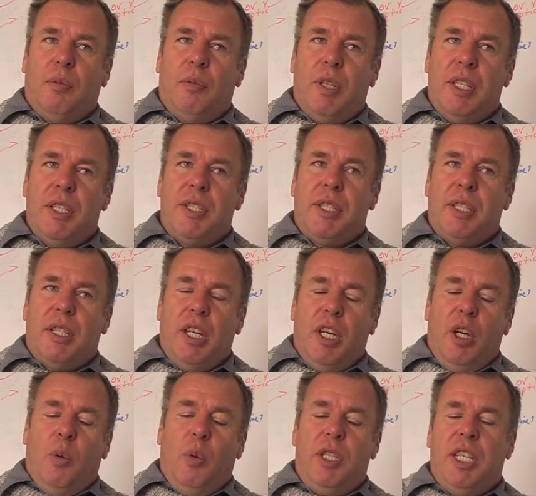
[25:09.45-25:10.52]
is that
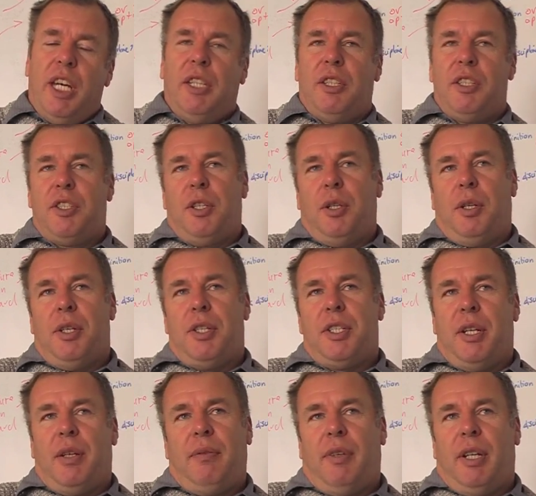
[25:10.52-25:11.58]
we take the student
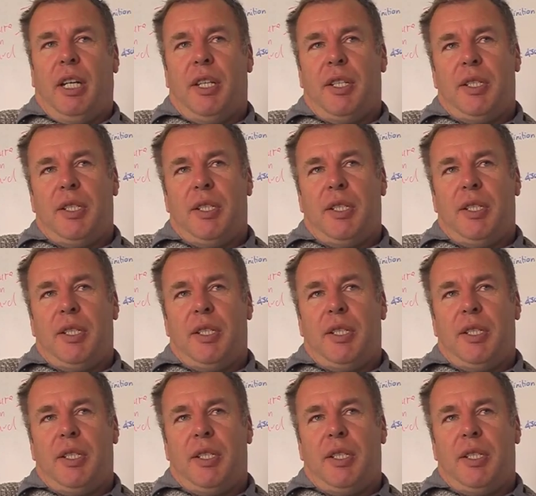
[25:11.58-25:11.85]
so far.